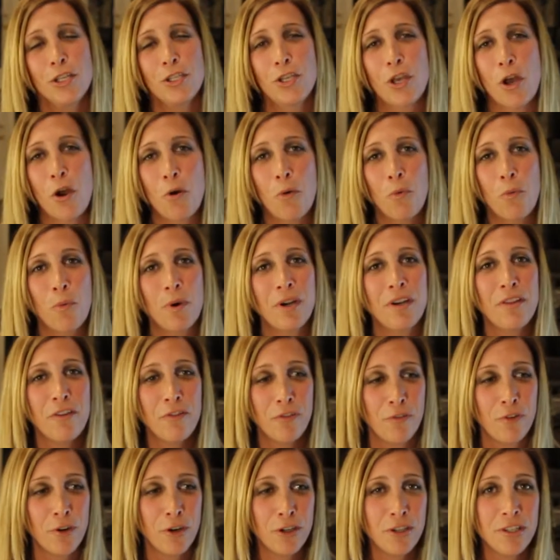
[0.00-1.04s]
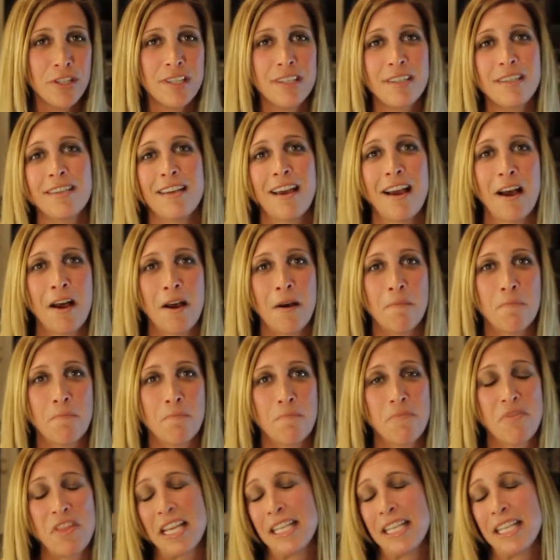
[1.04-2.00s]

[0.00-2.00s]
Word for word: So one of the first um,